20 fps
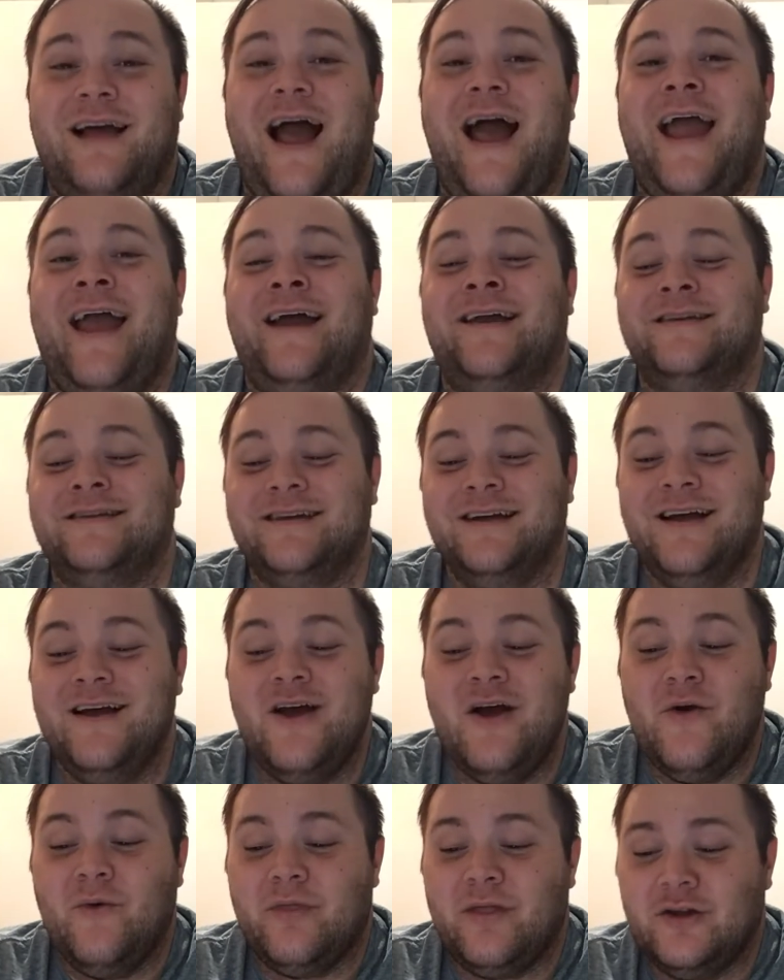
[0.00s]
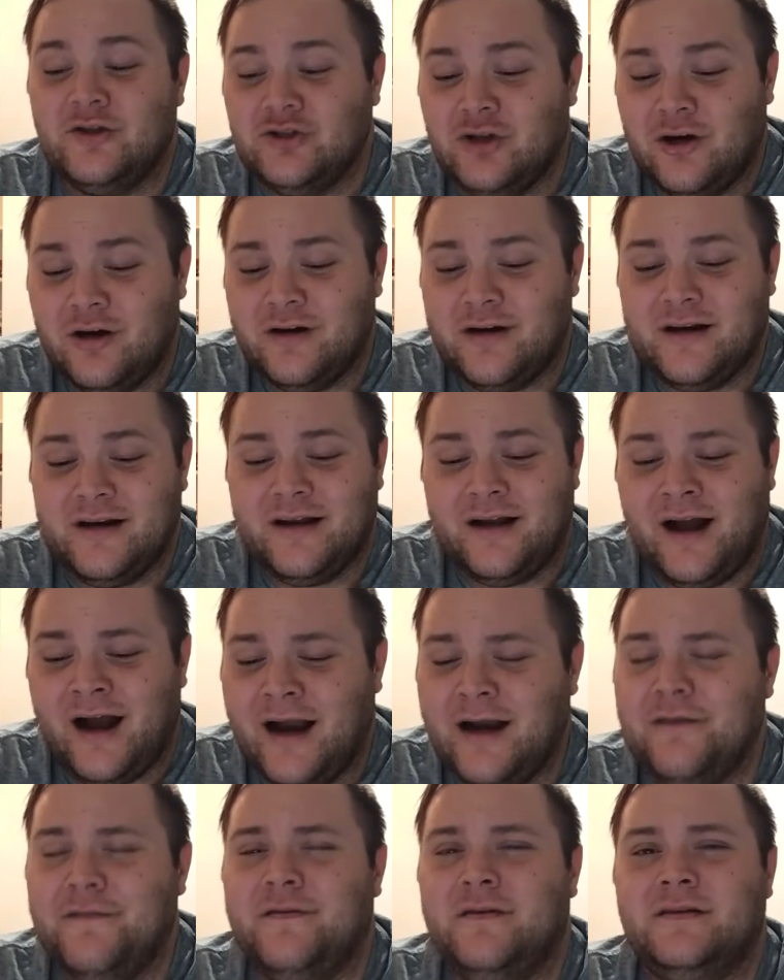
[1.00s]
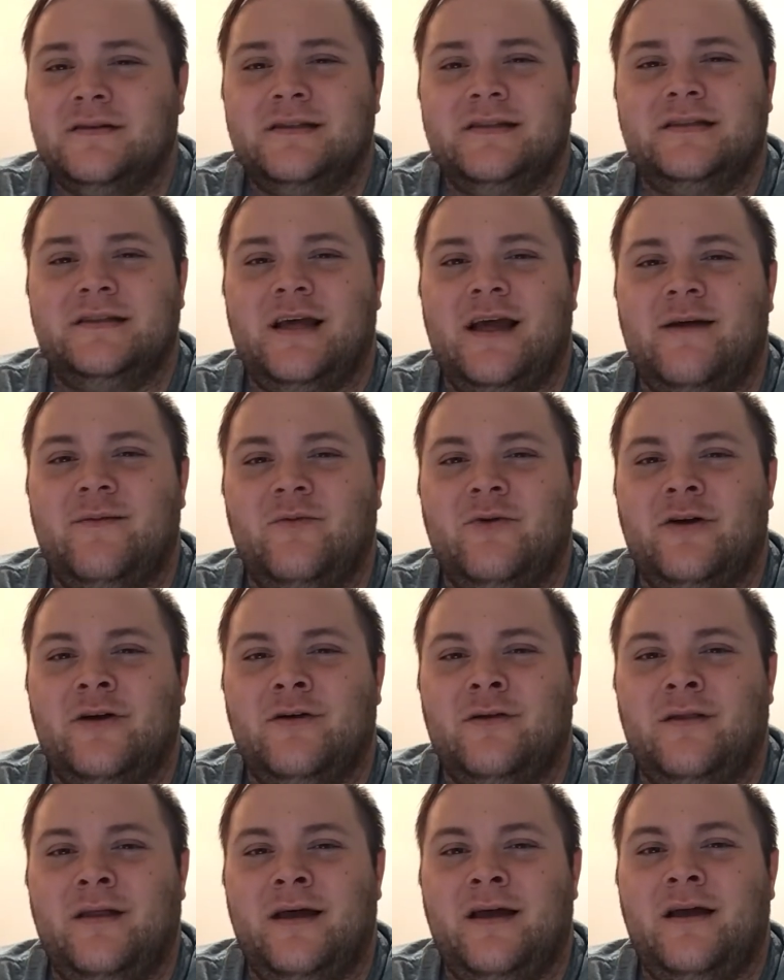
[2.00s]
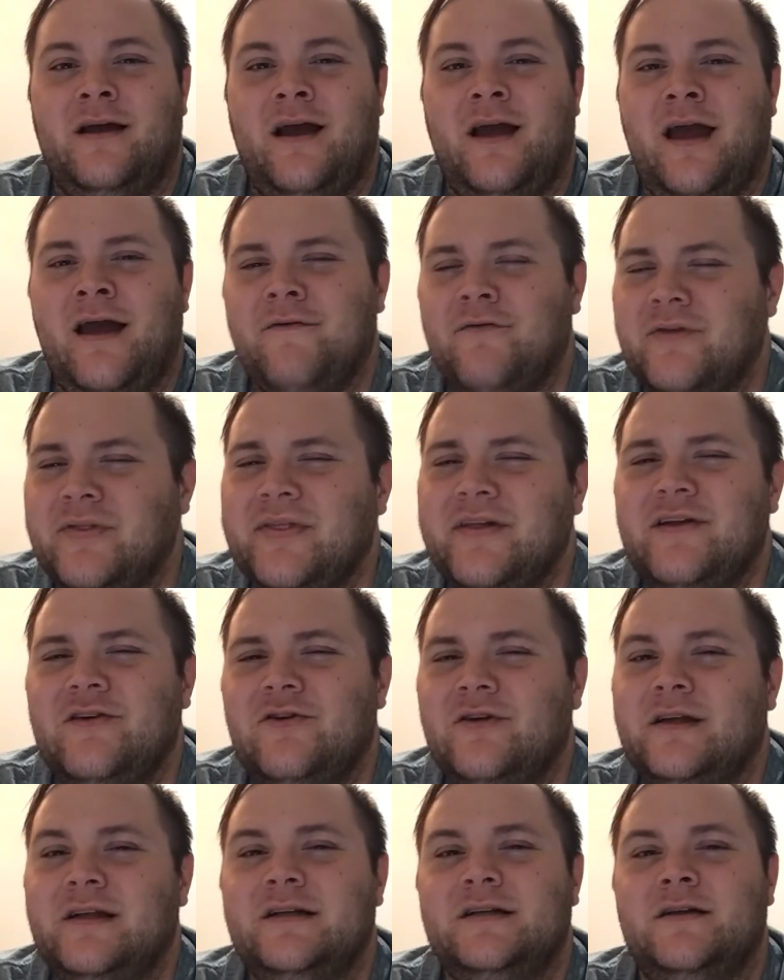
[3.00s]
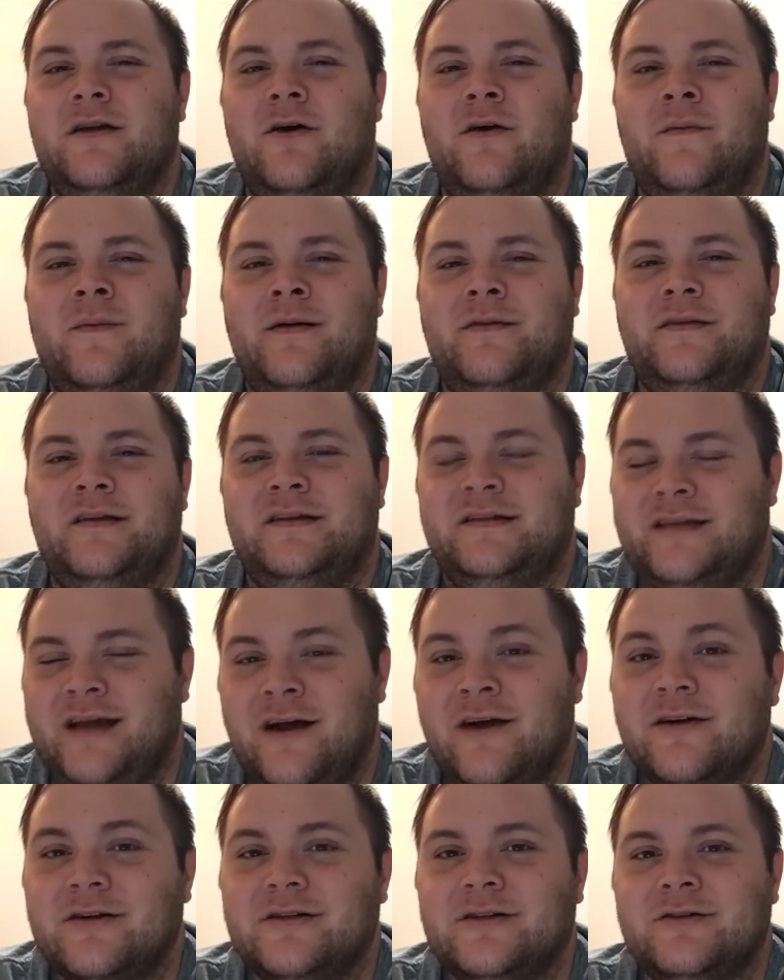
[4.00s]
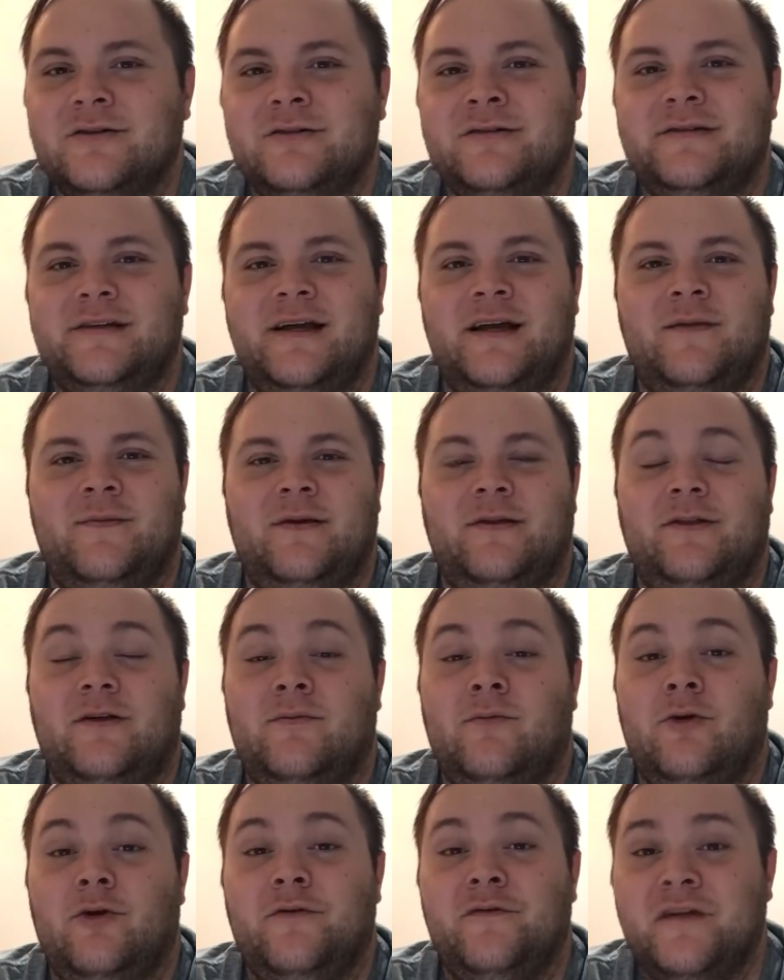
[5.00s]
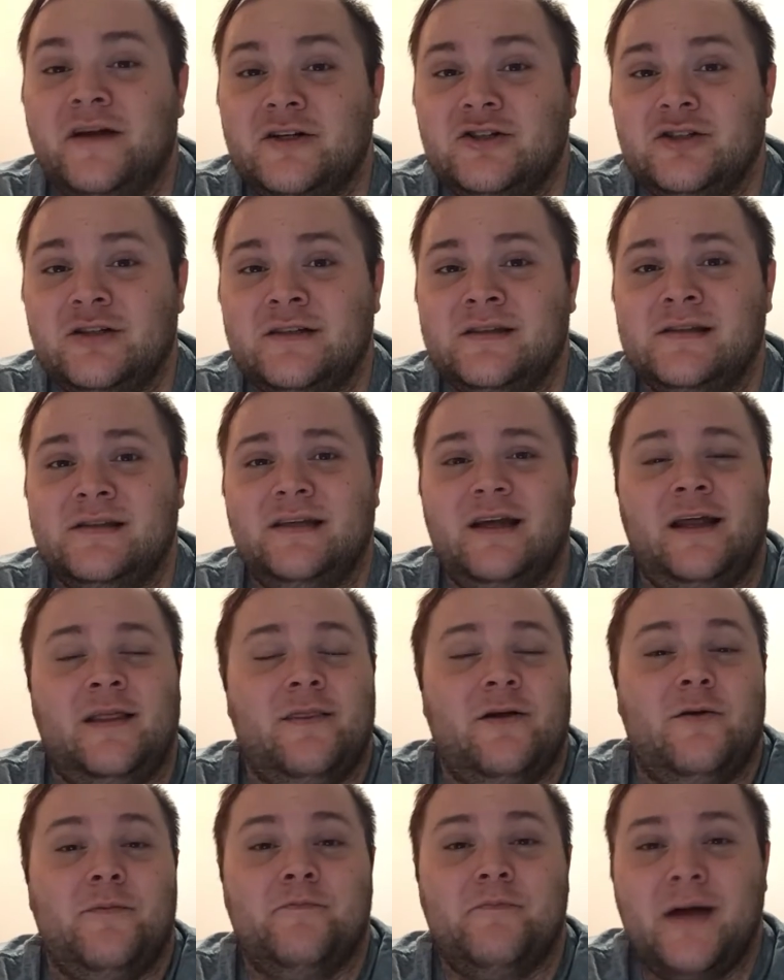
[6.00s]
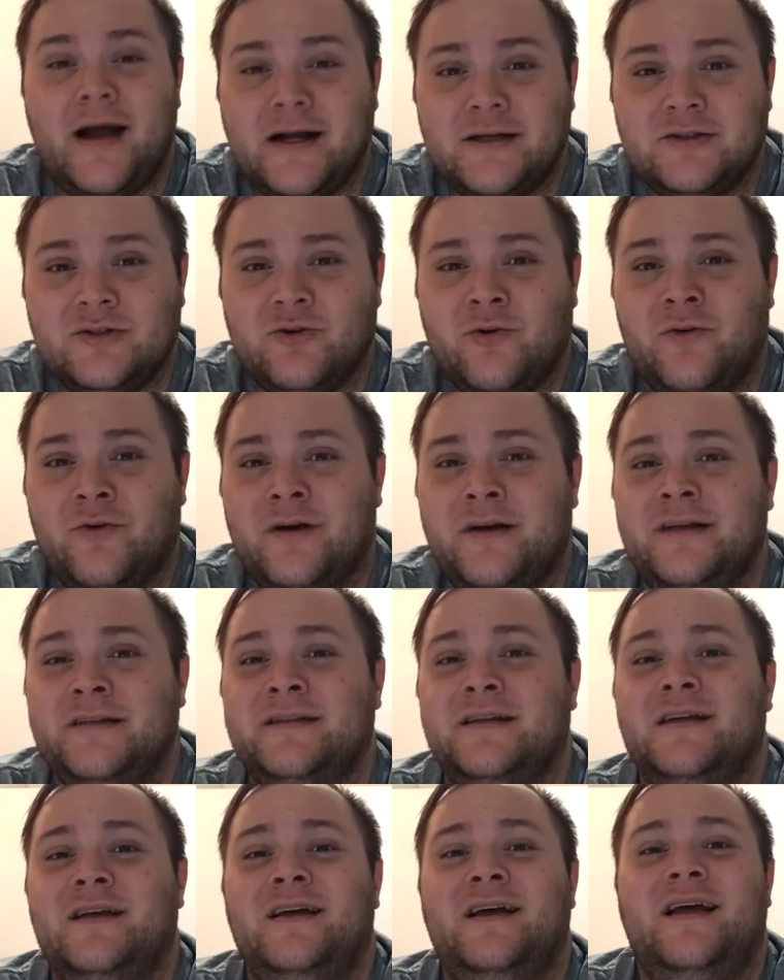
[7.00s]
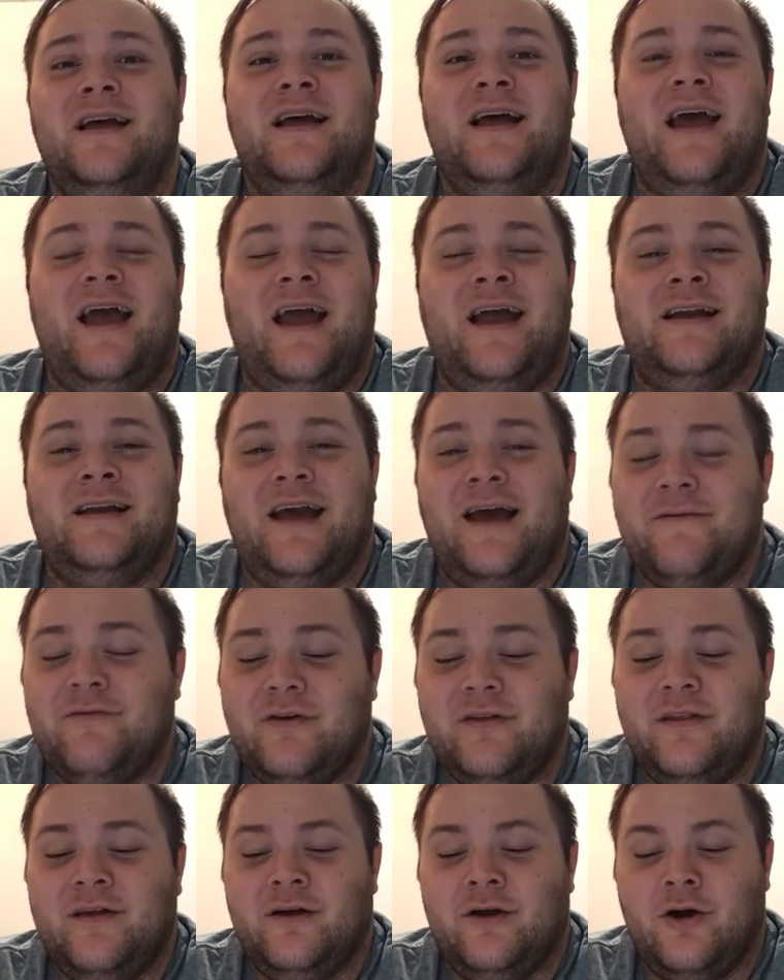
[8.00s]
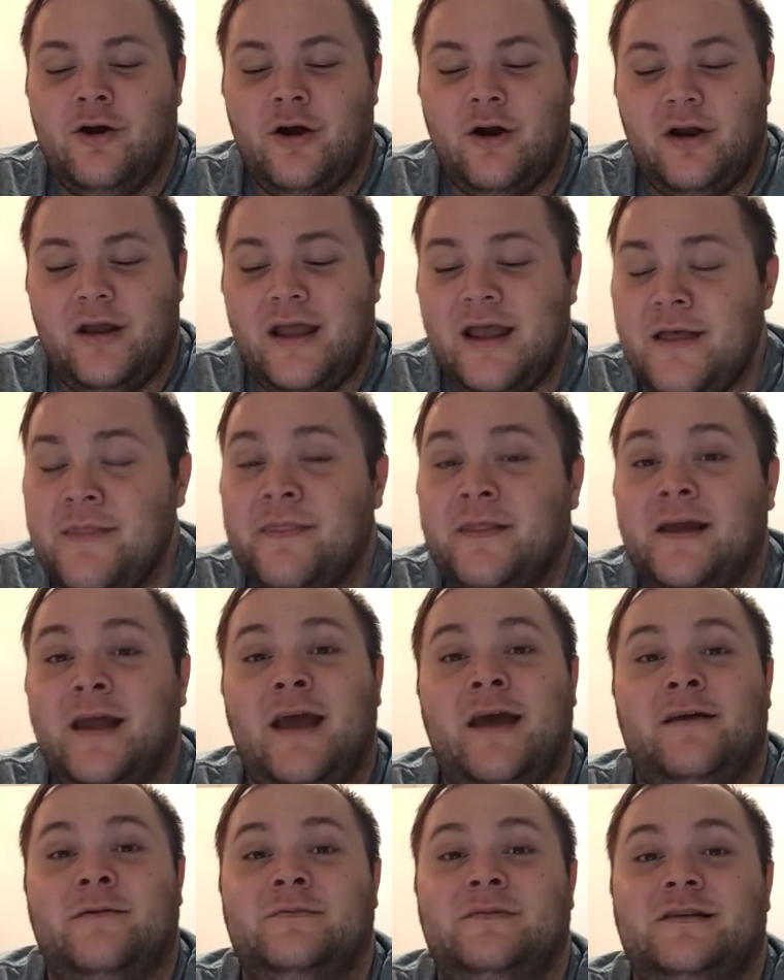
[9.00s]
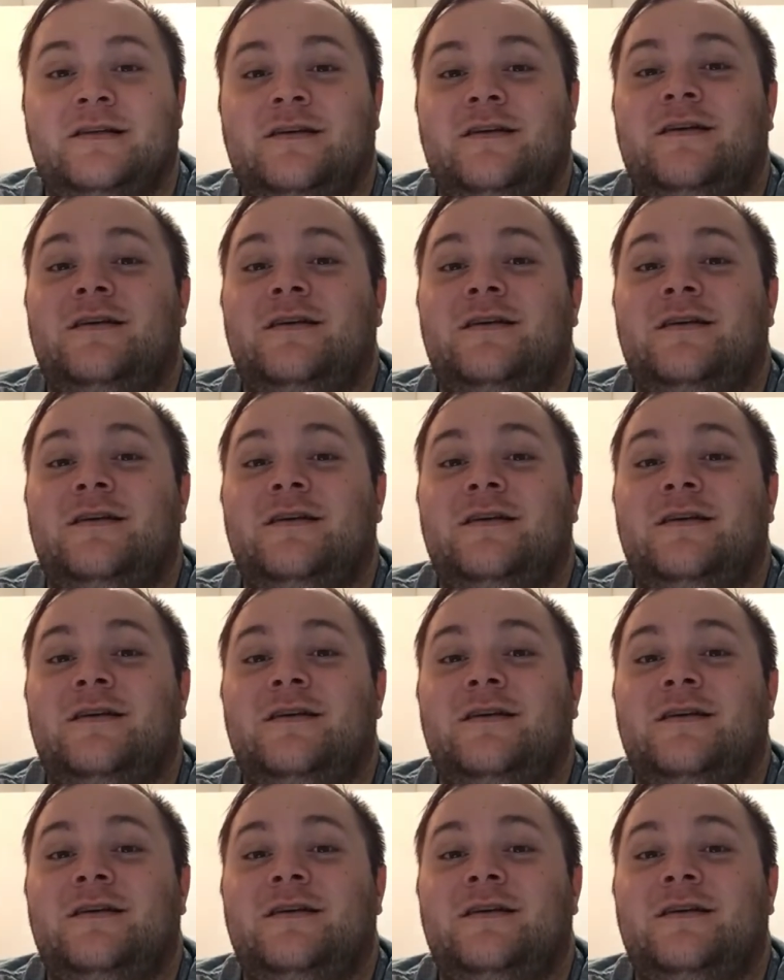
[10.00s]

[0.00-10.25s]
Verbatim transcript: And with Uncharted, it kind of feels the same, where you're like, everything you need to know about these characters and about their motivations and their backstories and everything are in the games.